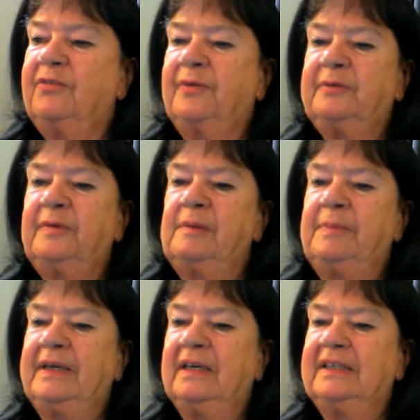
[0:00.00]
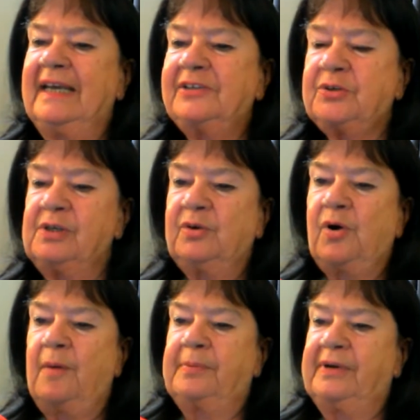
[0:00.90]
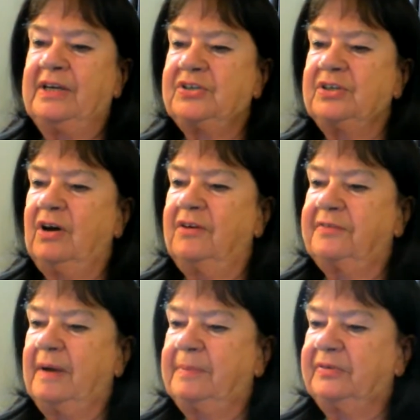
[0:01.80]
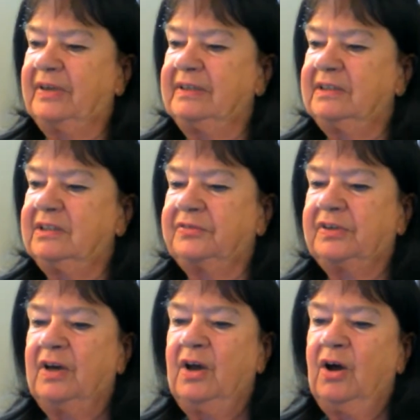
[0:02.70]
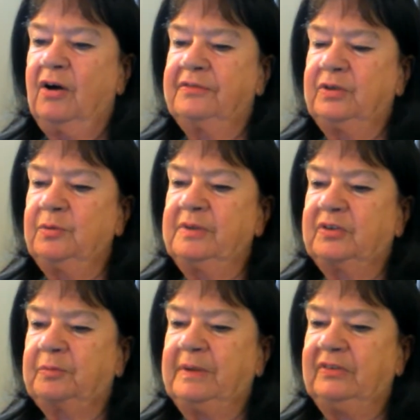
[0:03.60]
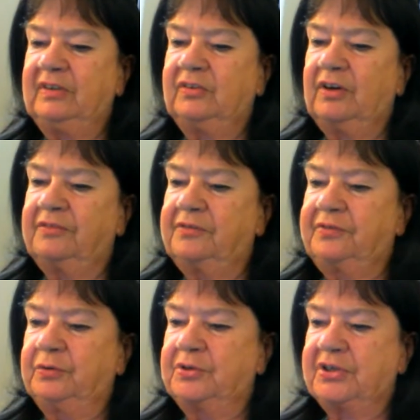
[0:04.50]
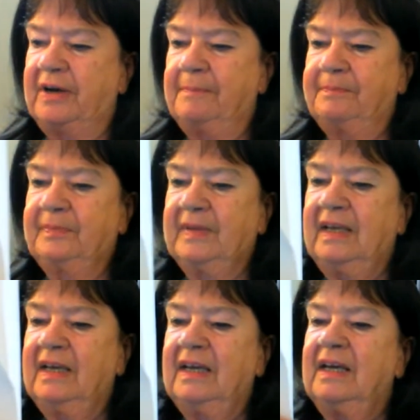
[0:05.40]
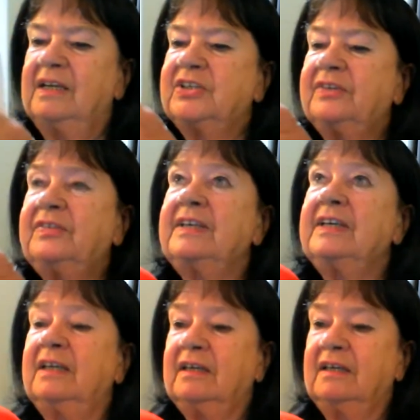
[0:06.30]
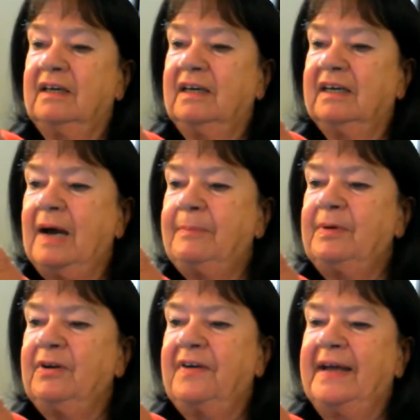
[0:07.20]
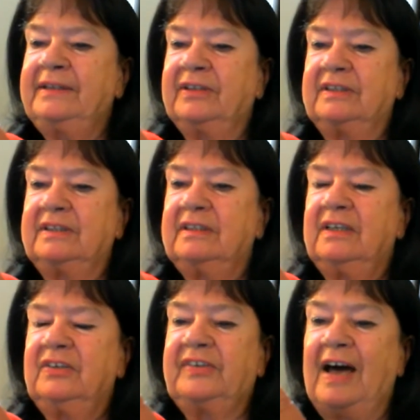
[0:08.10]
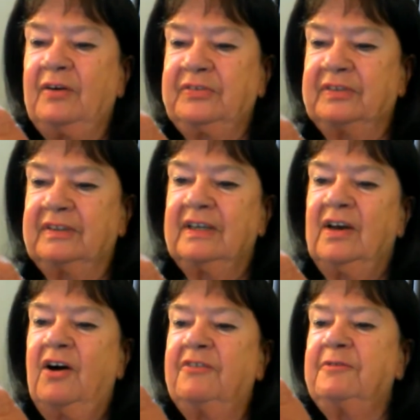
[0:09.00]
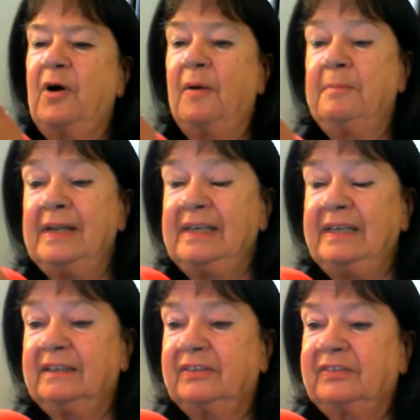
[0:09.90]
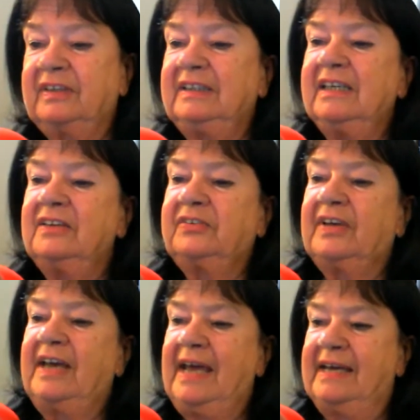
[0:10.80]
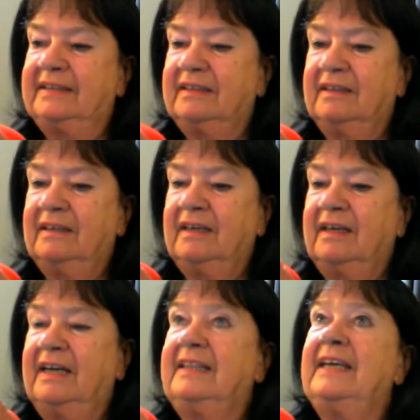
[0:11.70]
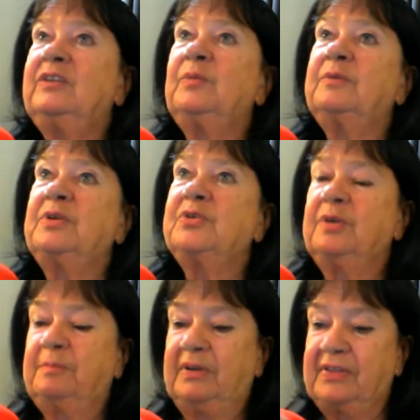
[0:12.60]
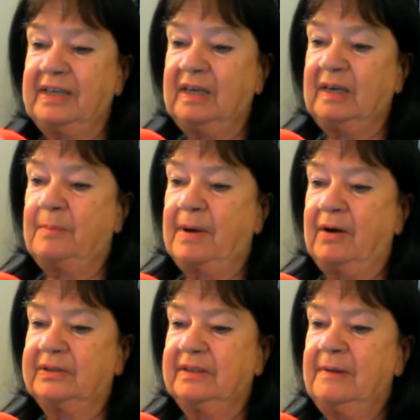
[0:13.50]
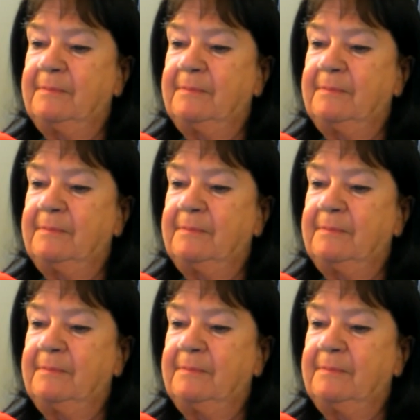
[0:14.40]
of what will be a natural cooperation of representatives of the human species of the future. Just think a couple of hundred, thousand, or millions years ahead, and that's what we should be thinking about.